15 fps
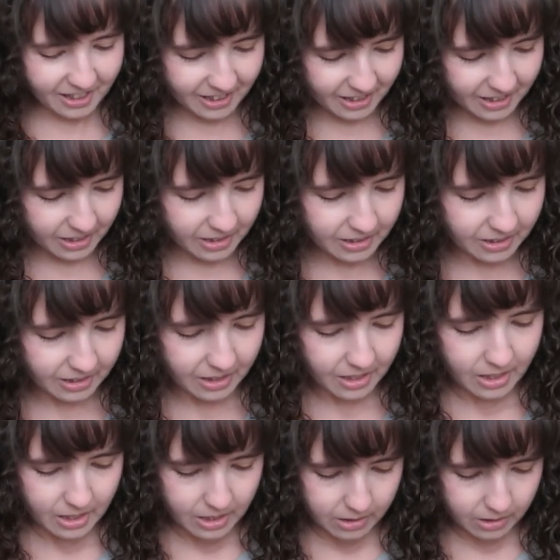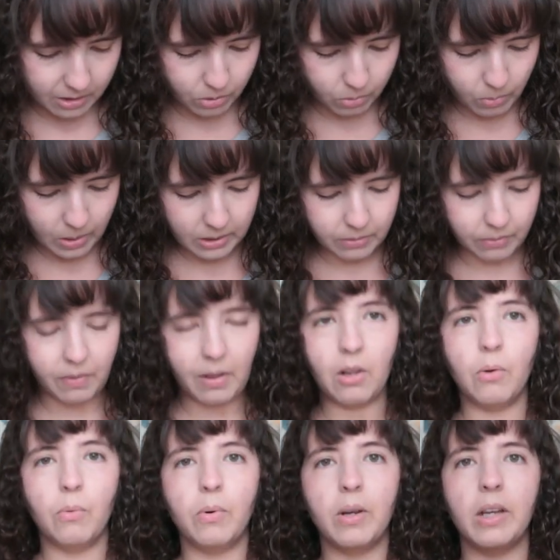this was
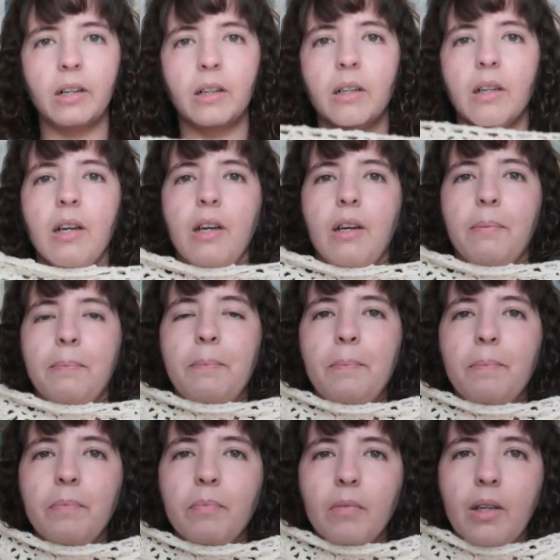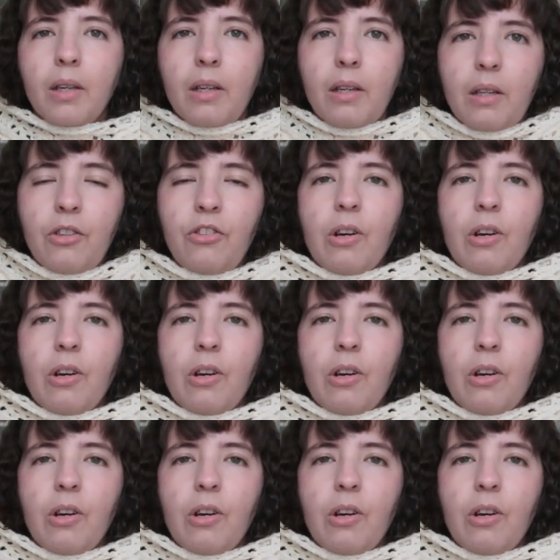following a